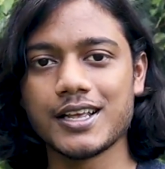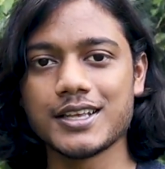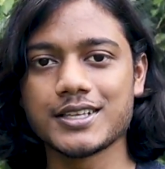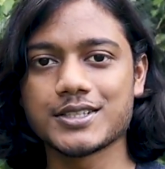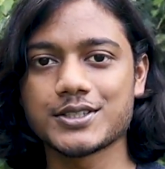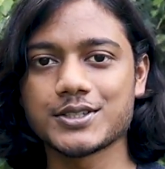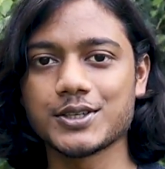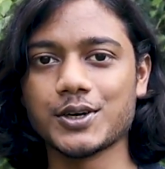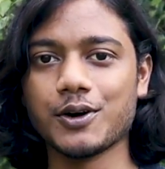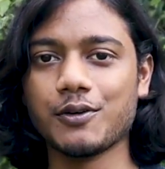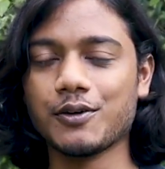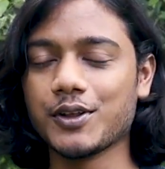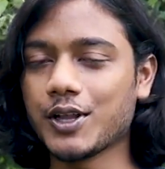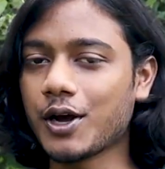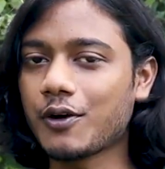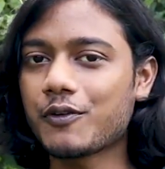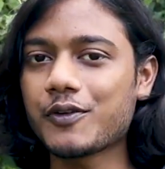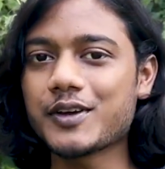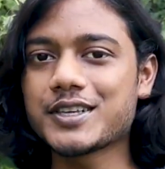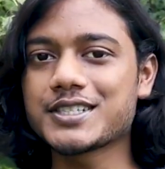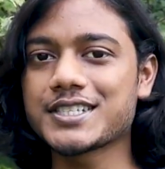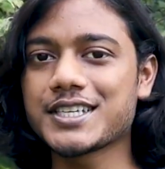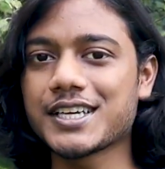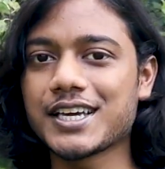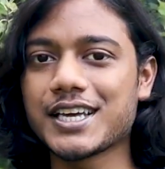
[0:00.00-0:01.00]
So without
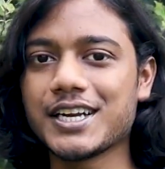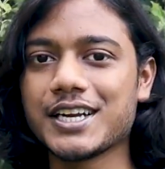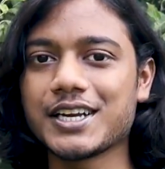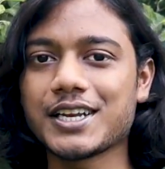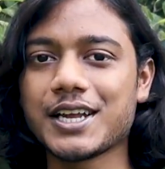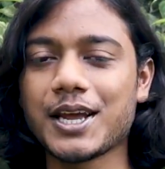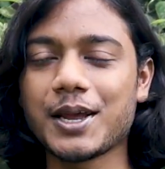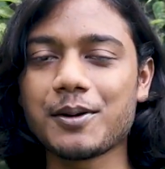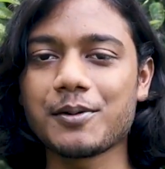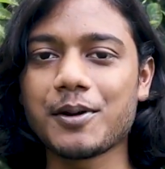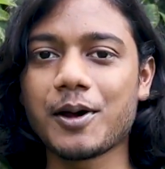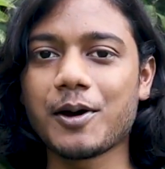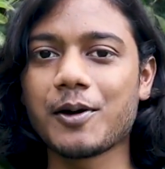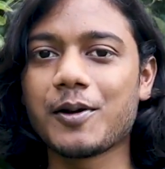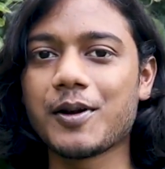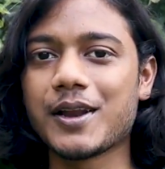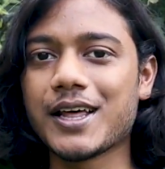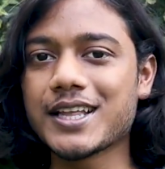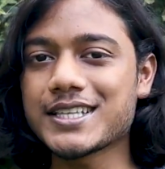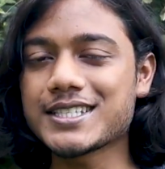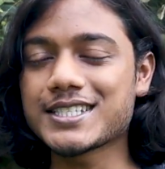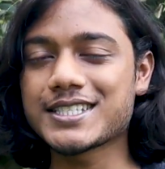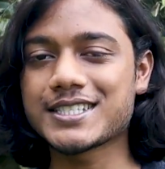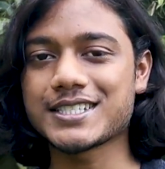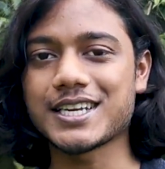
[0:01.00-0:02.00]
wasting any time now,
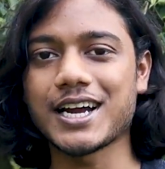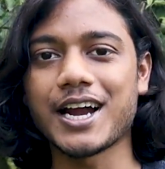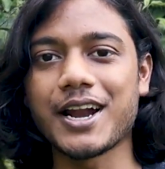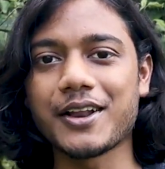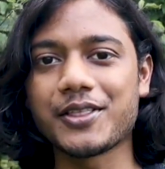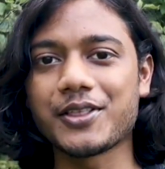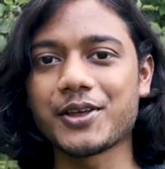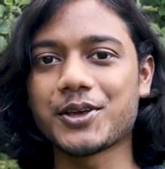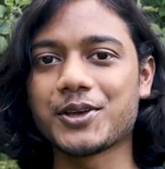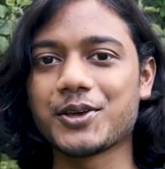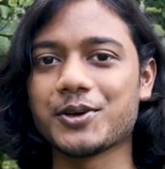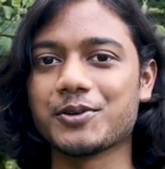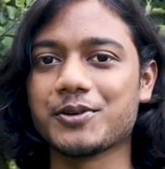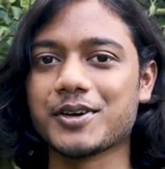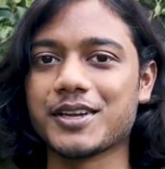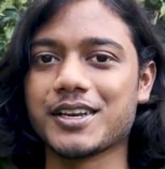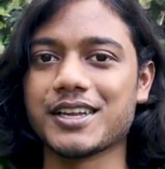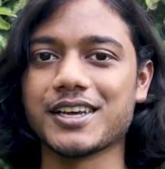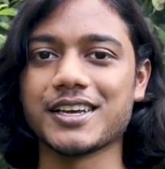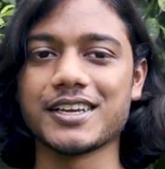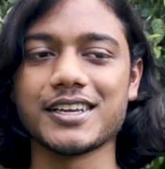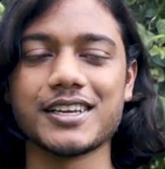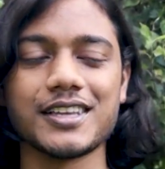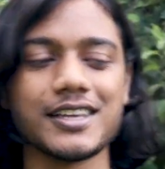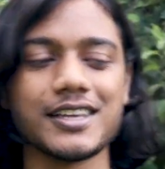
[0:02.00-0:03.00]
let's start the Q&A.